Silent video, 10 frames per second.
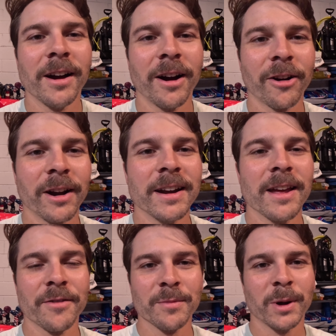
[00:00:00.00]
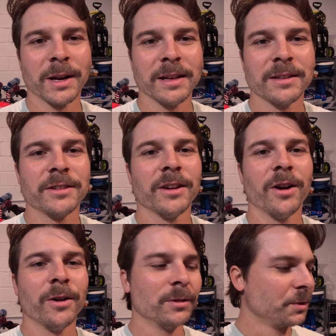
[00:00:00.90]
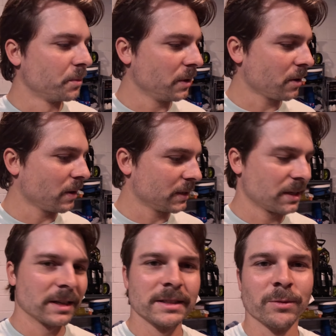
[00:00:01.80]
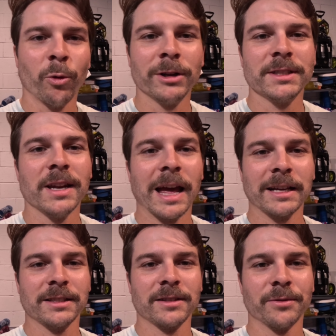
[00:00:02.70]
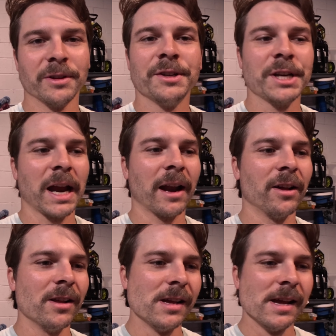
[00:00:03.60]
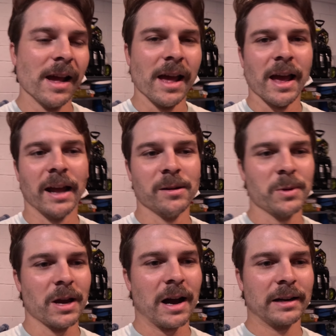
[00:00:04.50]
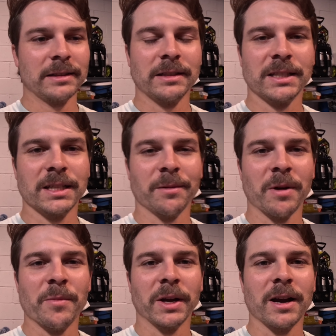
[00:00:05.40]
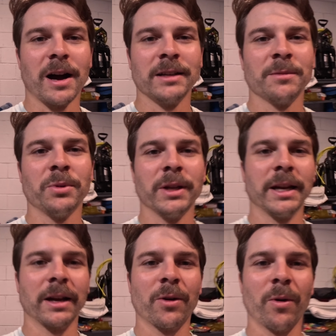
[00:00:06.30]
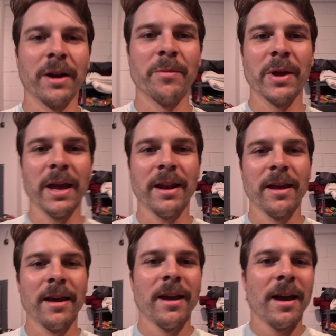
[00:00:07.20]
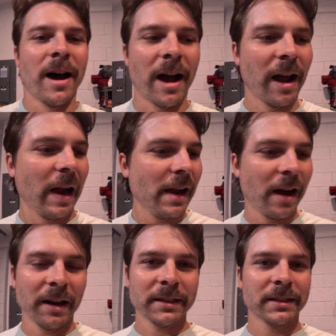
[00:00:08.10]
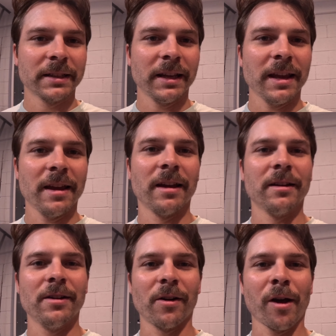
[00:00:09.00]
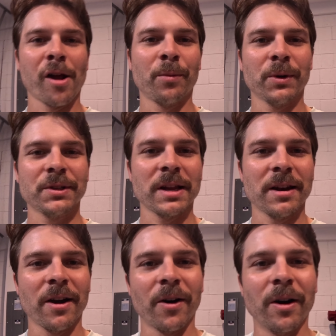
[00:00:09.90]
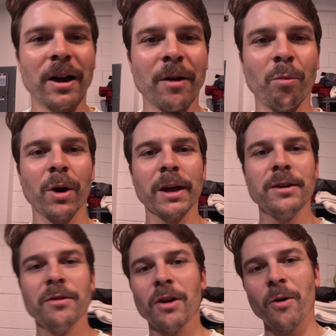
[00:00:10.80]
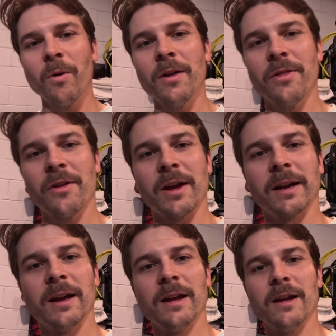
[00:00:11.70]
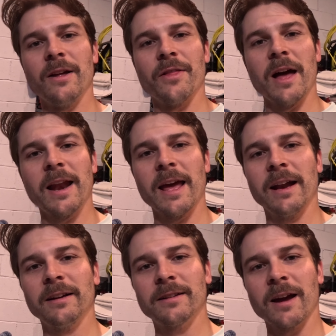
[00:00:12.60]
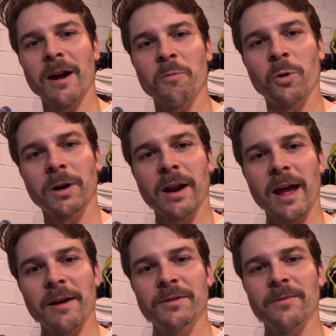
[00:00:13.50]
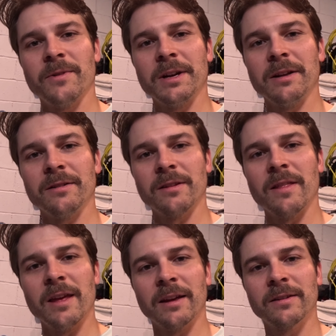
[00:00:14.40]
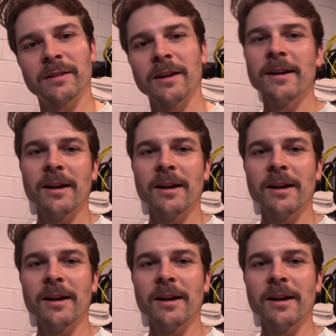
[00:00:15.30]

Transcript: All right, everybody. So the real question is, what's next for the channel? And to be honest, it's something I've been contemplating quite a bit. I honestly don't 100% know, but I do know one thing, that ahead of time, we're gonna have some videos of this